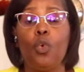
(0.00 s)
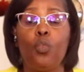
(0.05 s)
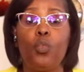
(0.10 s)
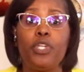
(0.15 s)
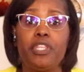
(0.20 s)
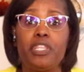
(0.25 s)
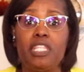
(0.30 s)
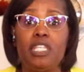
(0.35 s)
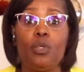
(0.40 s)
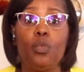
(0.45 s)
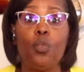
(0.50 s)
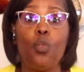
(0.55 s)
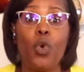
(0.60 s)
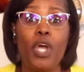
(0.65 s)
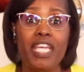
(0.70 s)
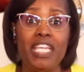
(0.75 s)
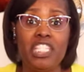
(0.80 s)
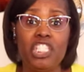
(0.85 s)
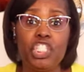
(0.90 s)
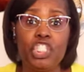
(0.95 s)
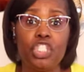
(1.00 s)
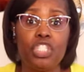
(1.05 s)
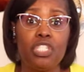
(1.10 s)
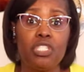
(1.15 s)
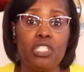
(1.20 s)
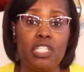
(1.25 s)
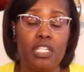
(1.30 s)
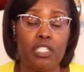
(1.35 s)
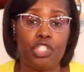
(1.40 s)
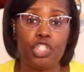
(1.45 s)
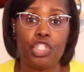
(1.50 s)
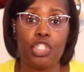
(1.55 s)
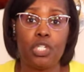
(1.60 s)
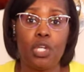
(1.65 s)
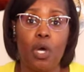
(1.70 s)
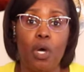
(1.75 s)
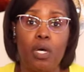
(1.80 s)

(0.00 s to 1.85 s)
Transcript: with the wage deduction